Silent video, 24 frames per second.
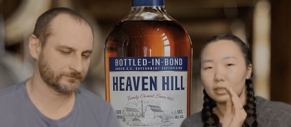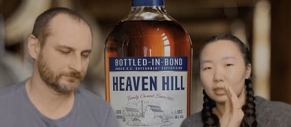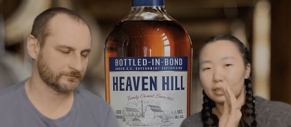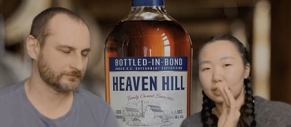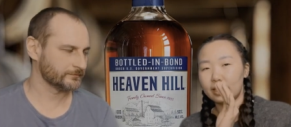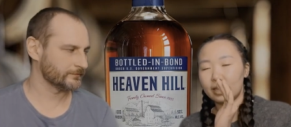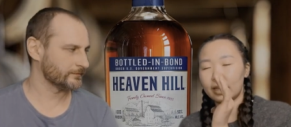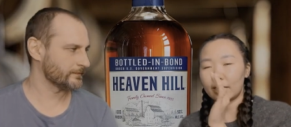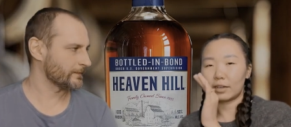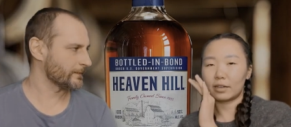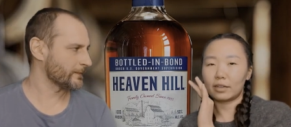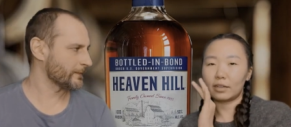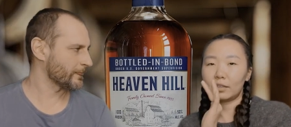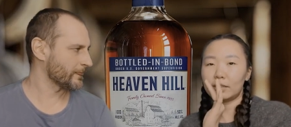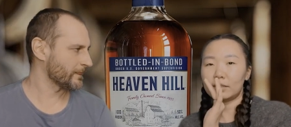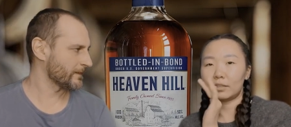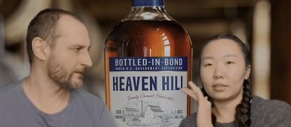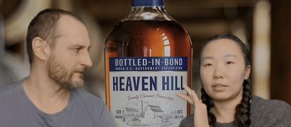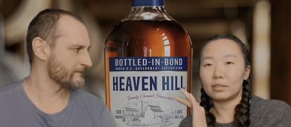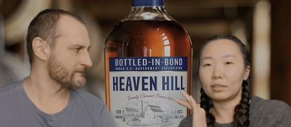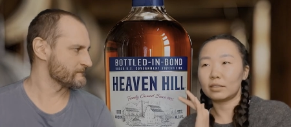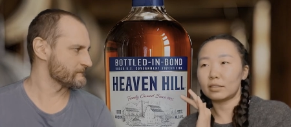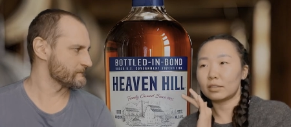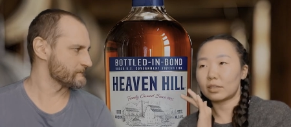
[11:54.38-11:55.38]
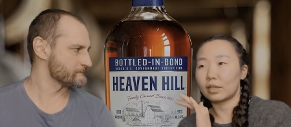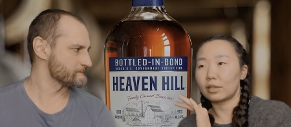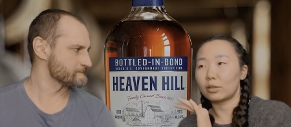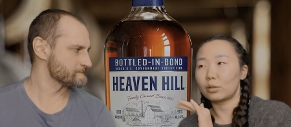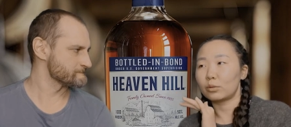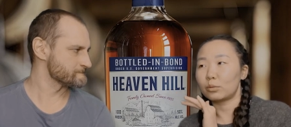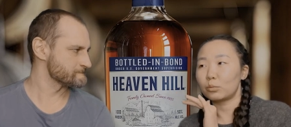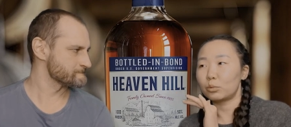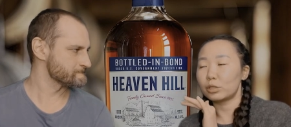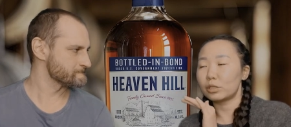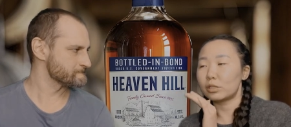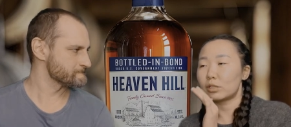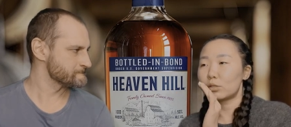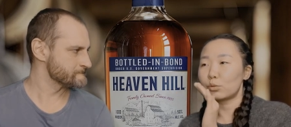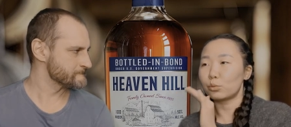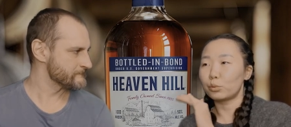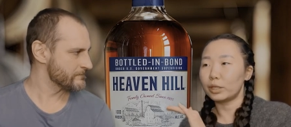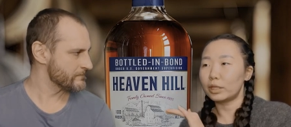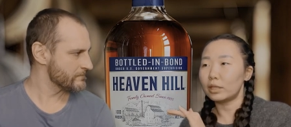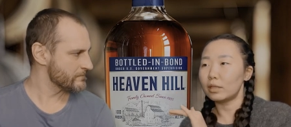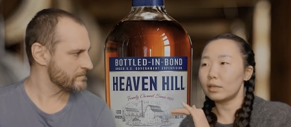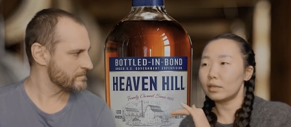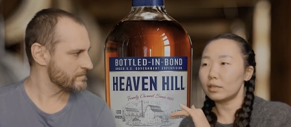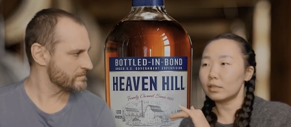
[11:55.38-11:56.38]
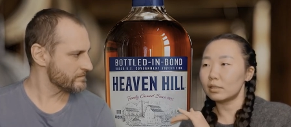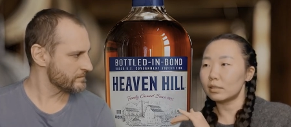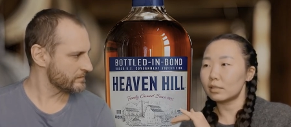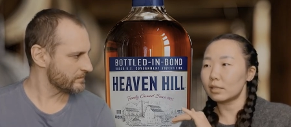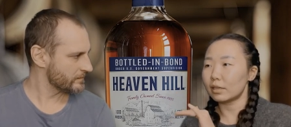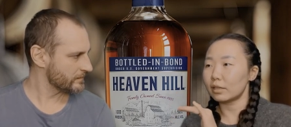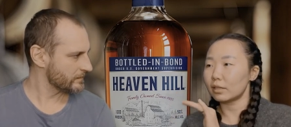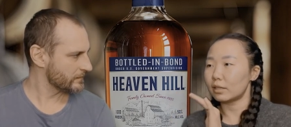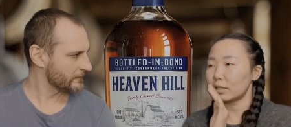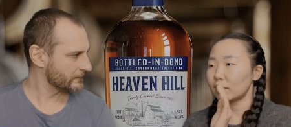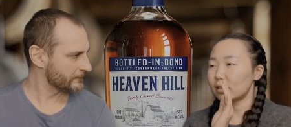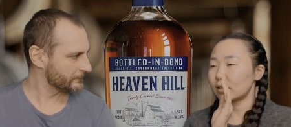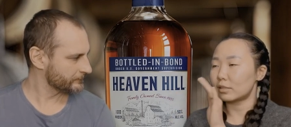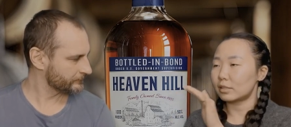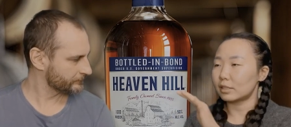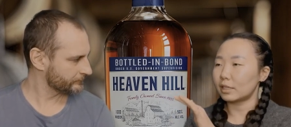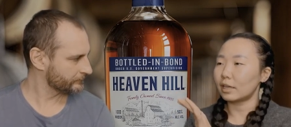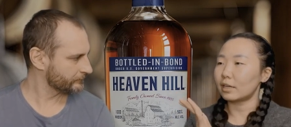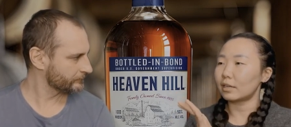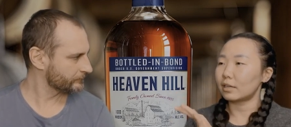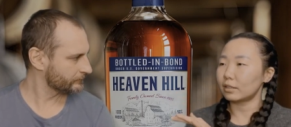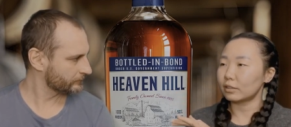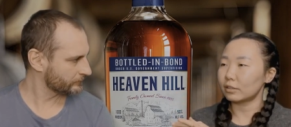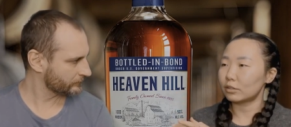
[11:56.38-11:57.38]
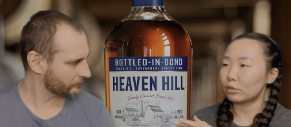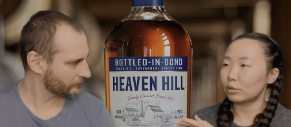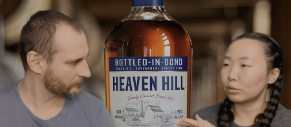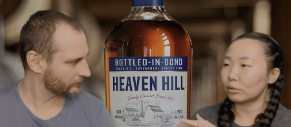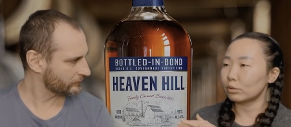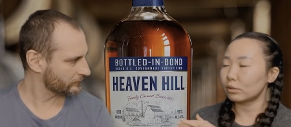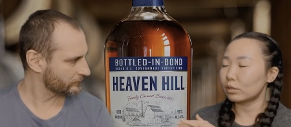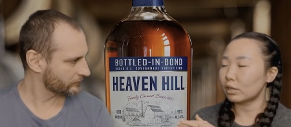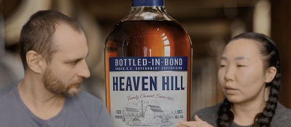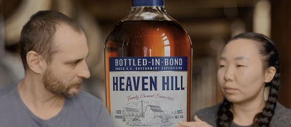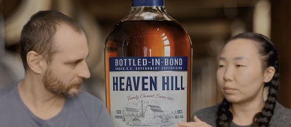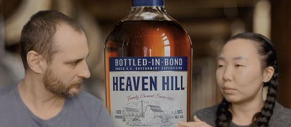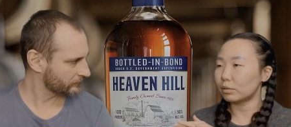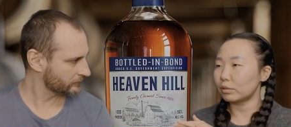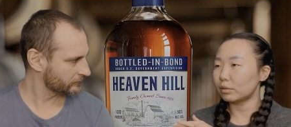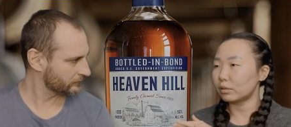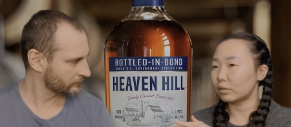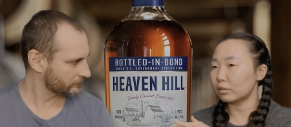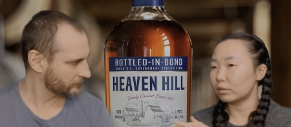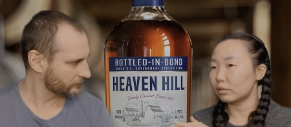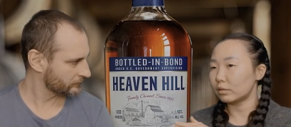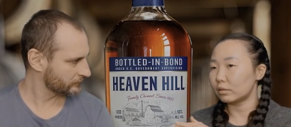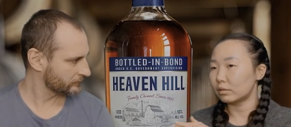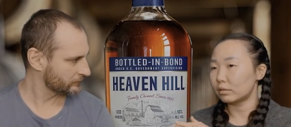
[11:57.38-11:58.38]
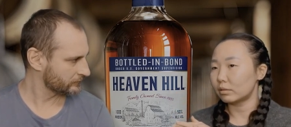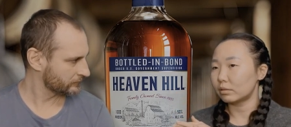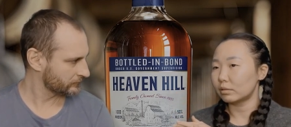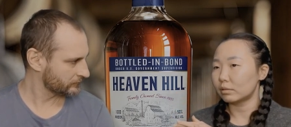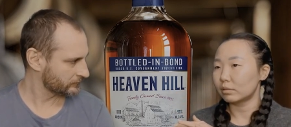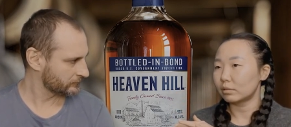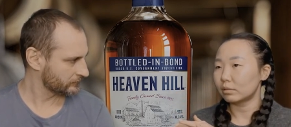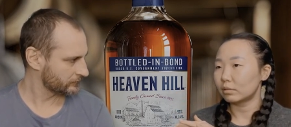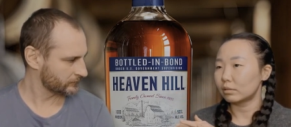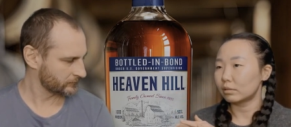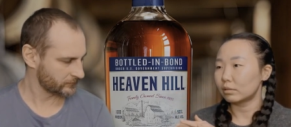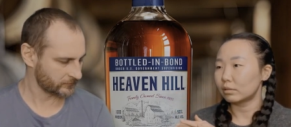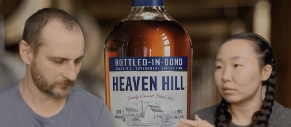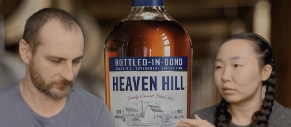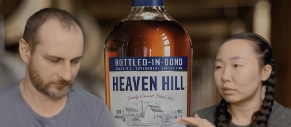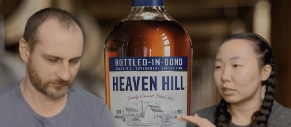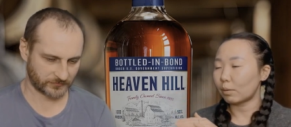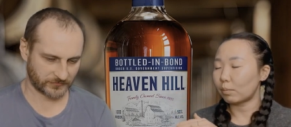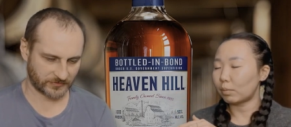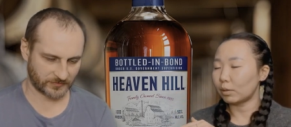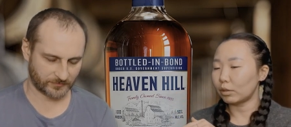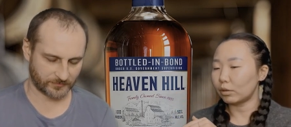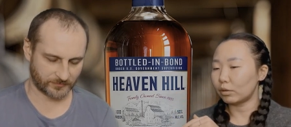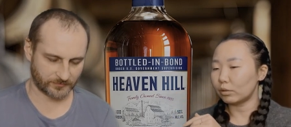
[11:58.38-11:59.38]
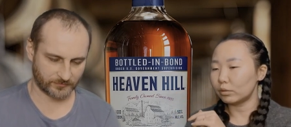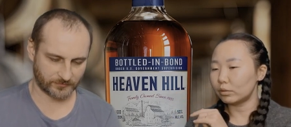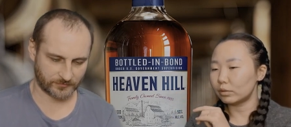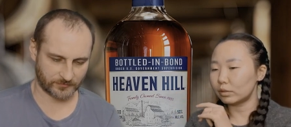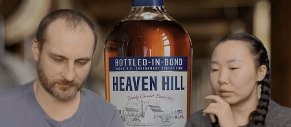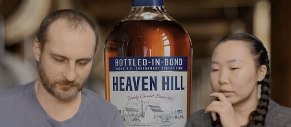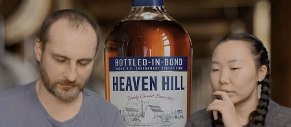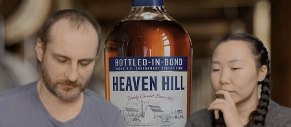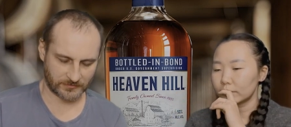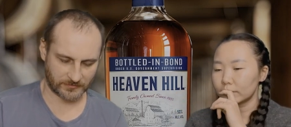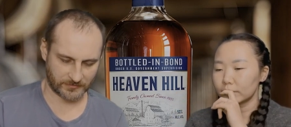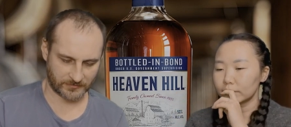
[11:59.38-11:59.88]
Speaker 1: getting like with sweetness i think it's getting to double double oh. oak